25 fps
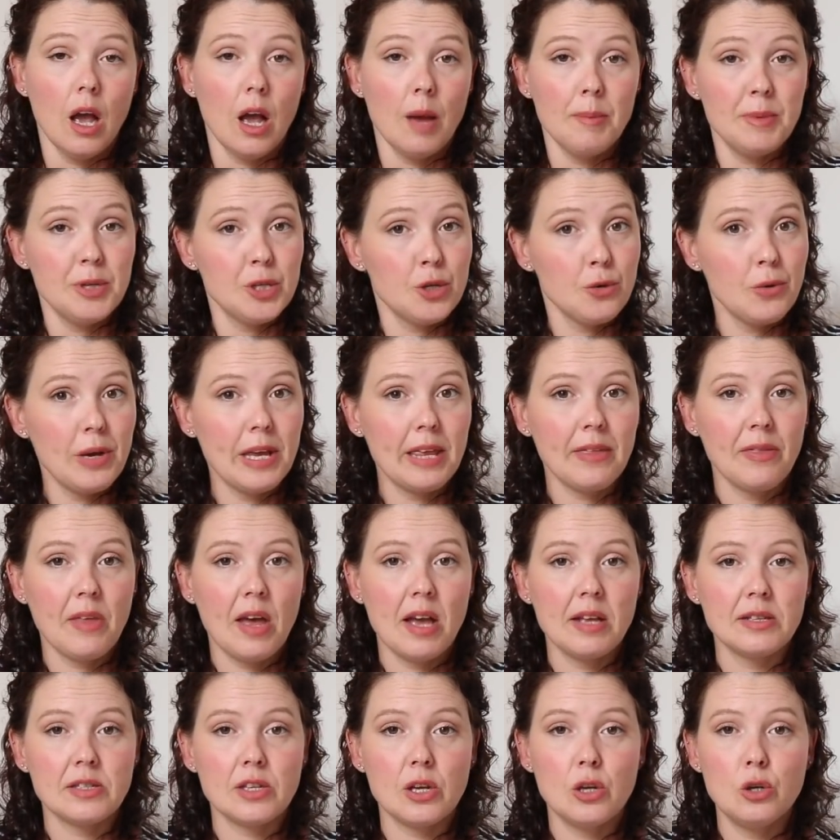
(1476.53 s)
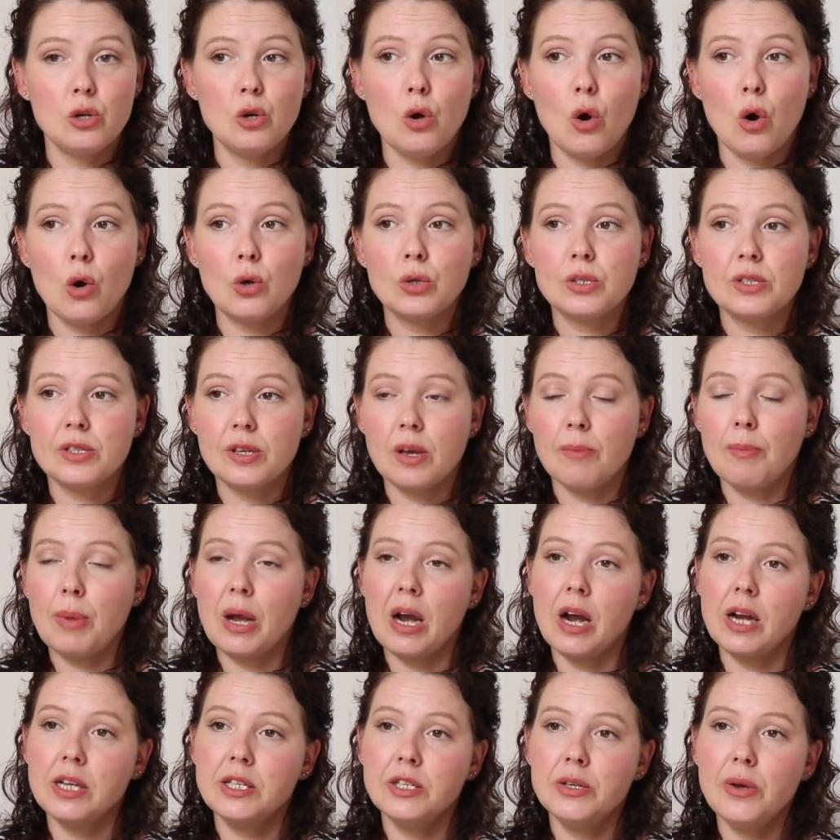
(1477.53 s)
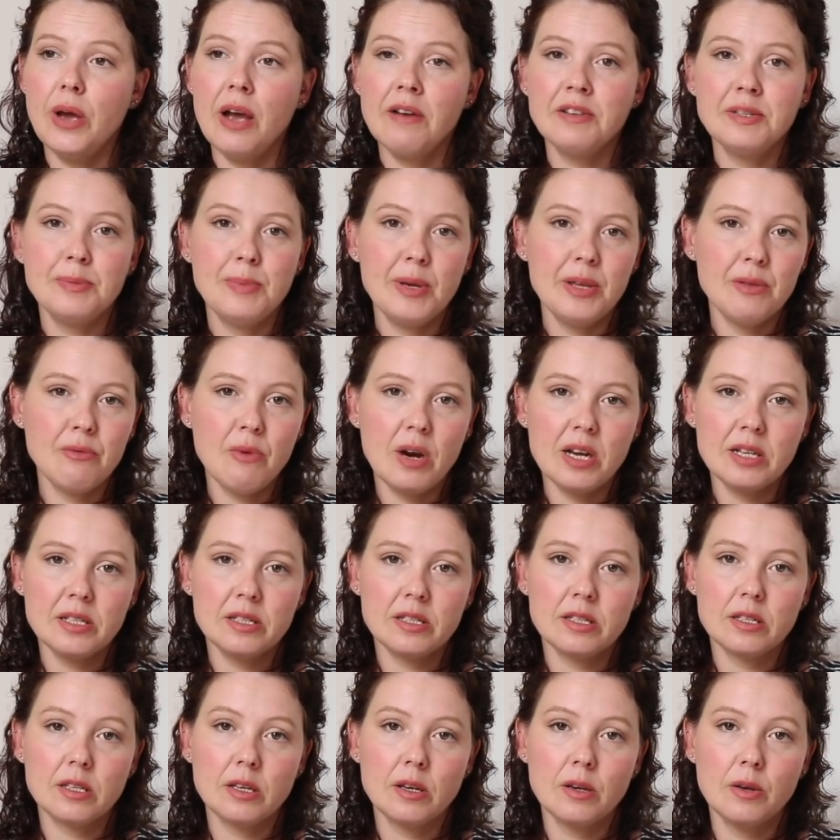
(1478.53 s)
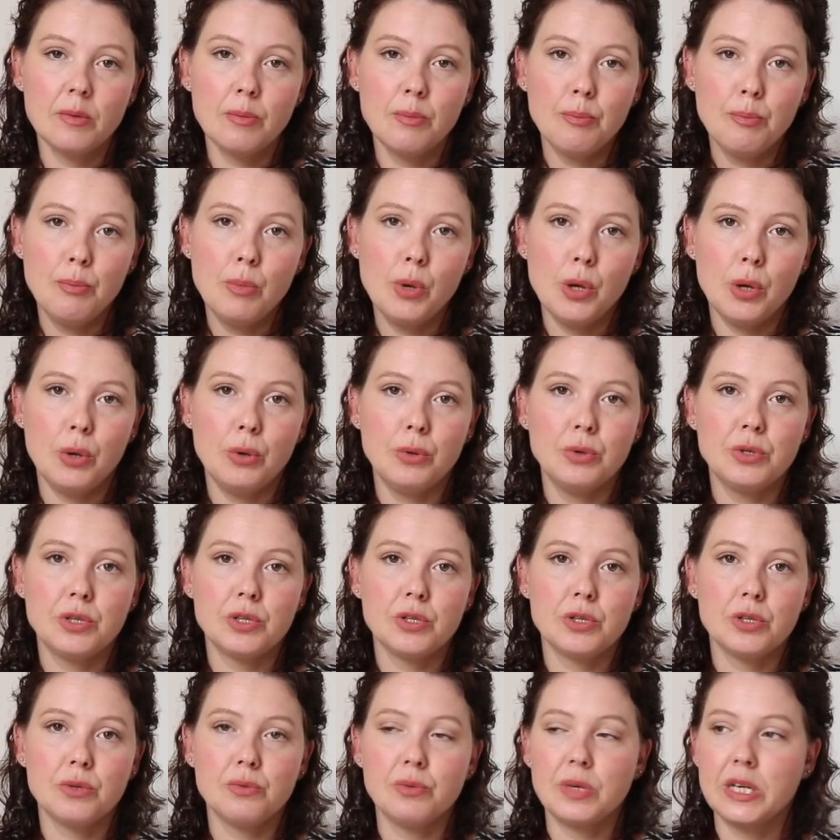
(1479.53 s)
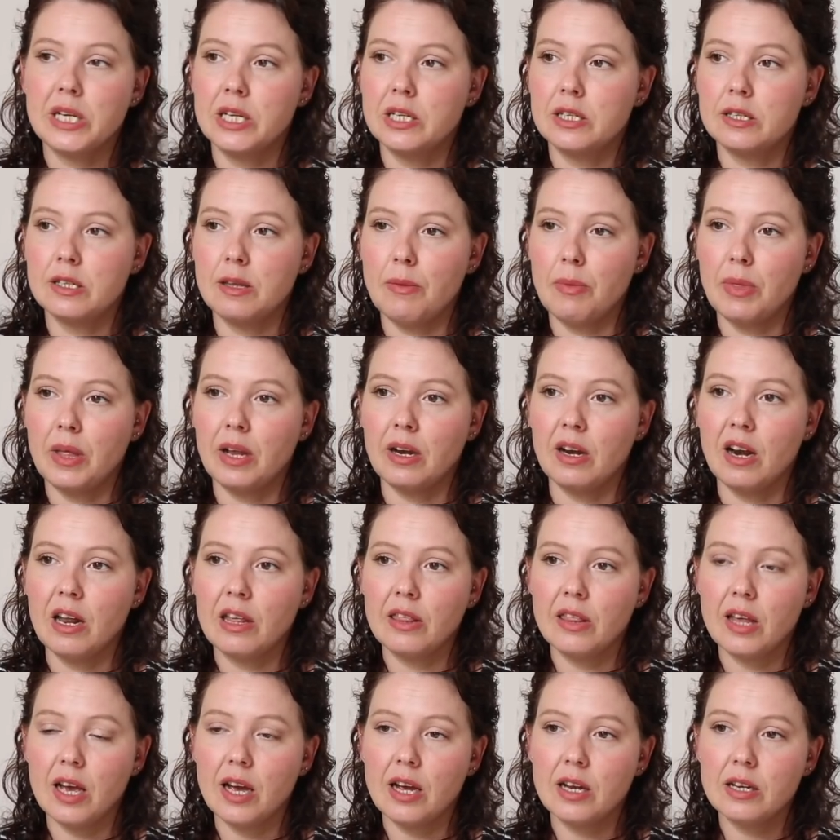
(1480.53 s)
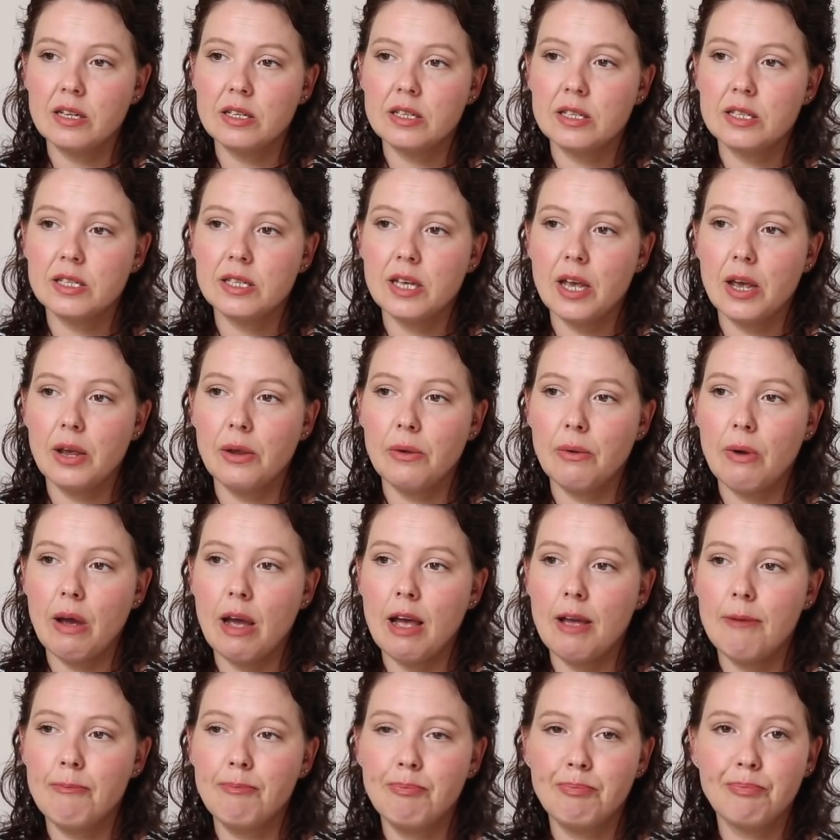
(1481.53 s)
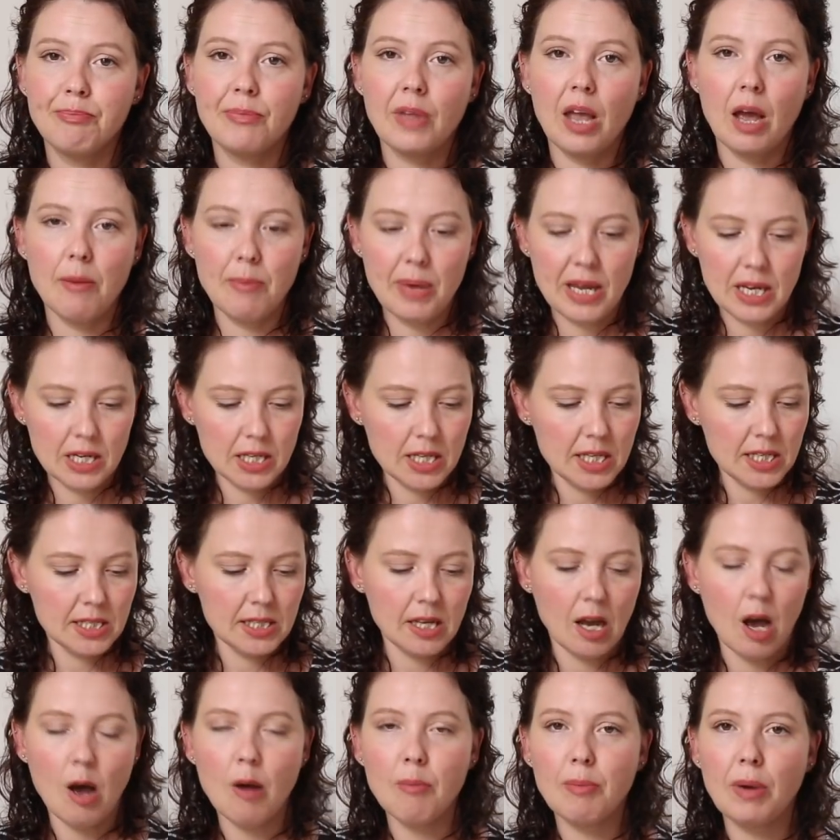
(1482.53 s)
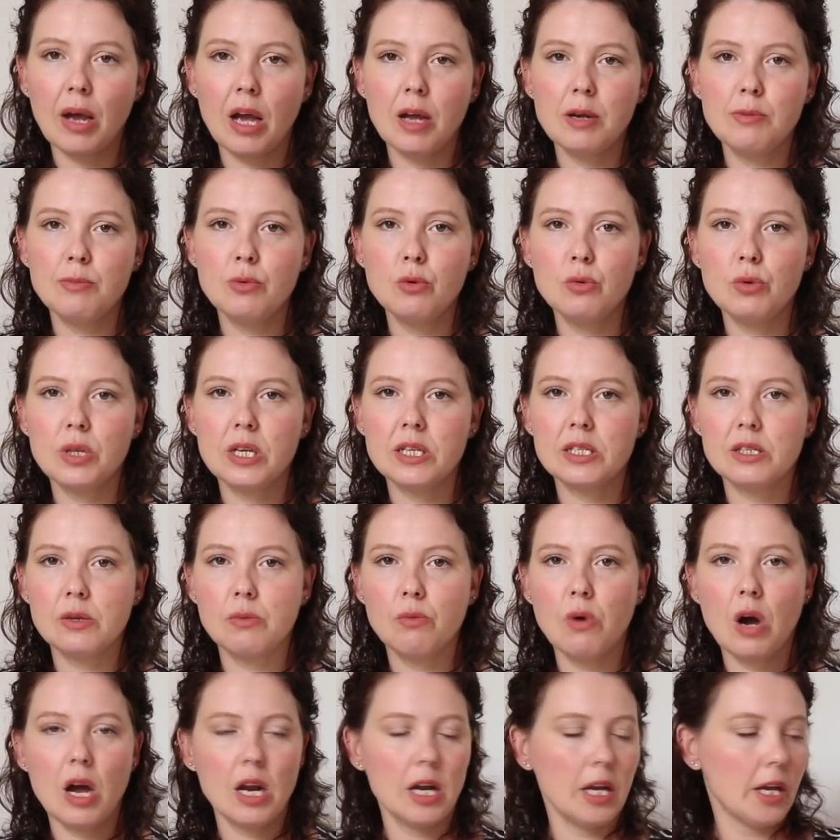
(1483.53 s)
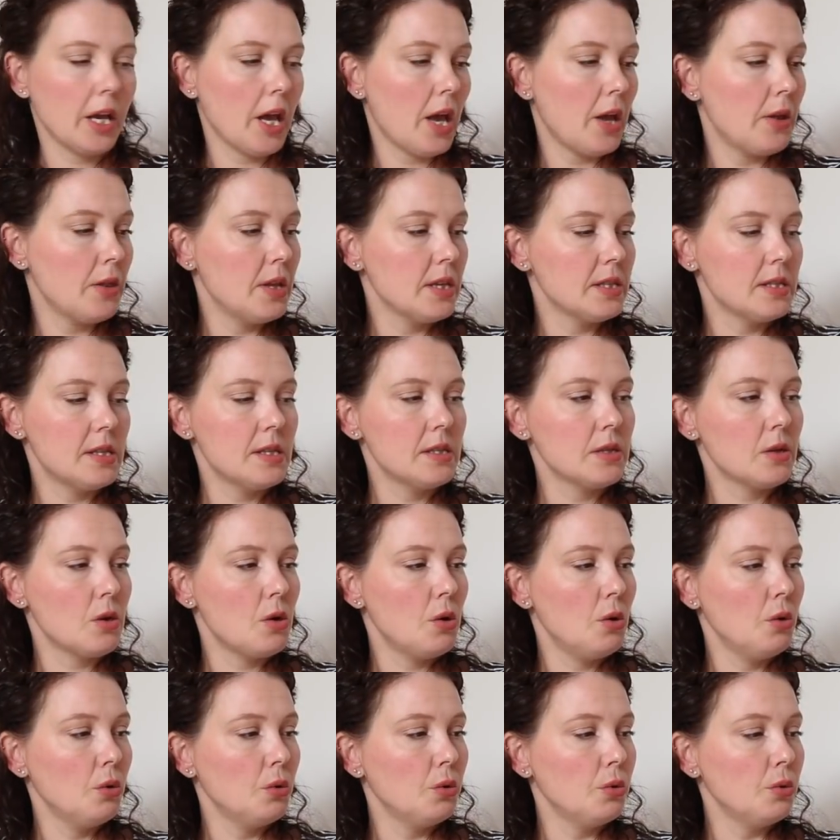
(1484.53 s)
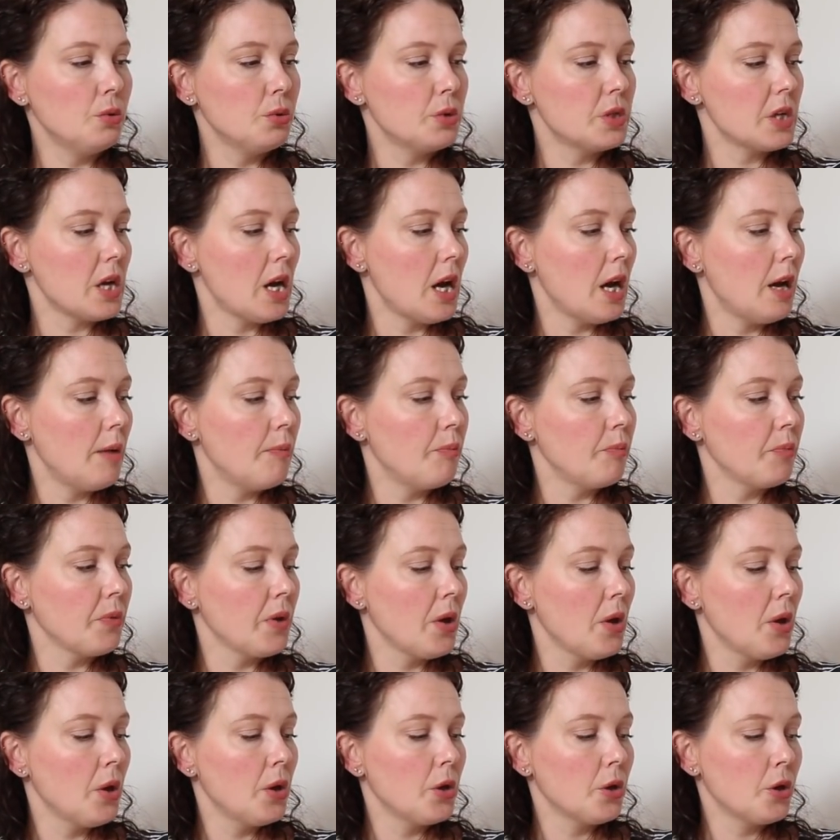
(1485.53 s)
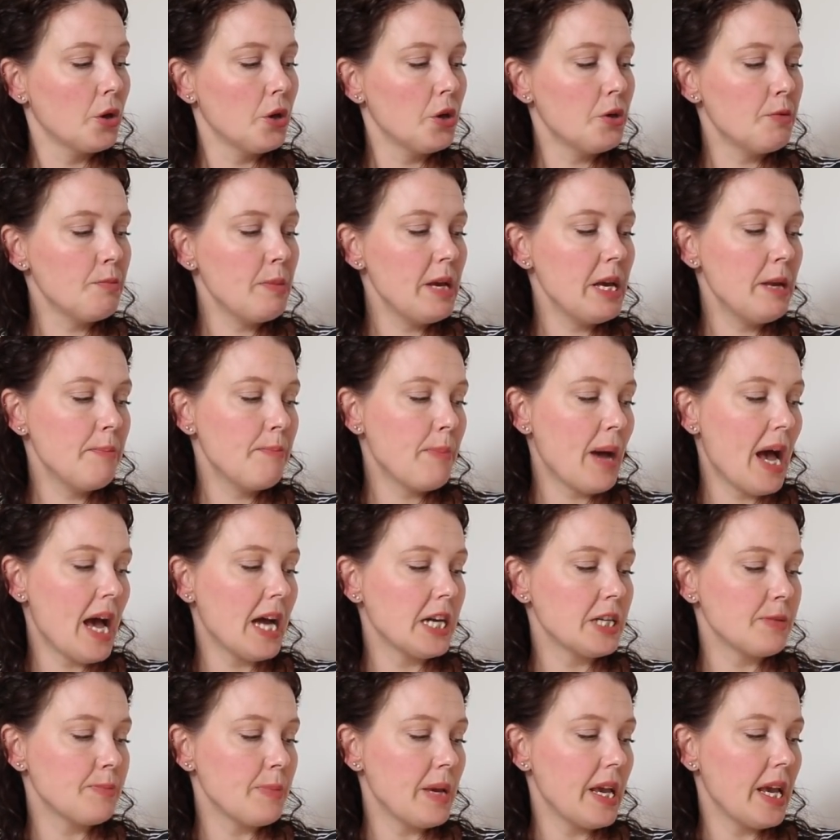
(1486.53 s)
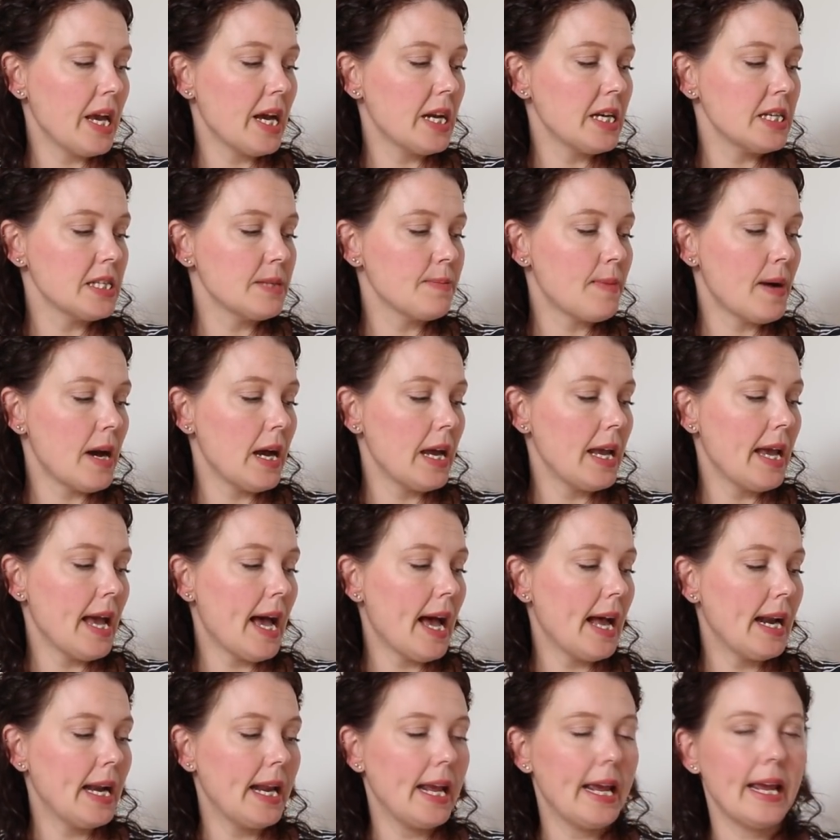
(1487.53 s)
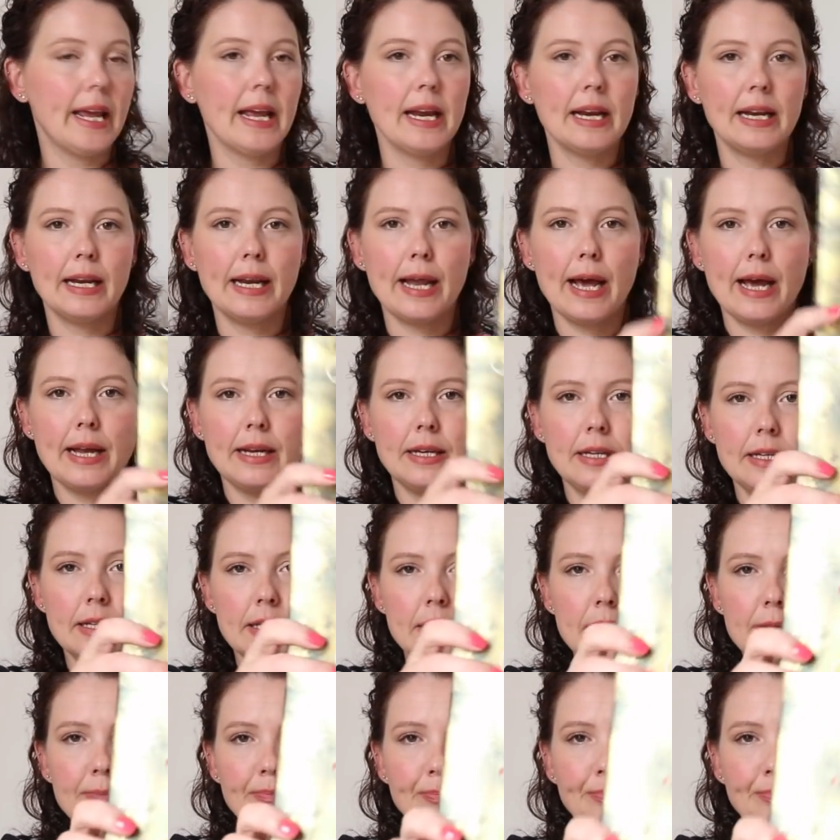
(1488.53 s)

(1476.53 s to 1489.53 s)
I'm enjoying that a lot, but I do have to be in the right mood to read something like that. So I picked this up. I bought this a while ago. This is called Gloomy Bad Me, and it's by Ali Land.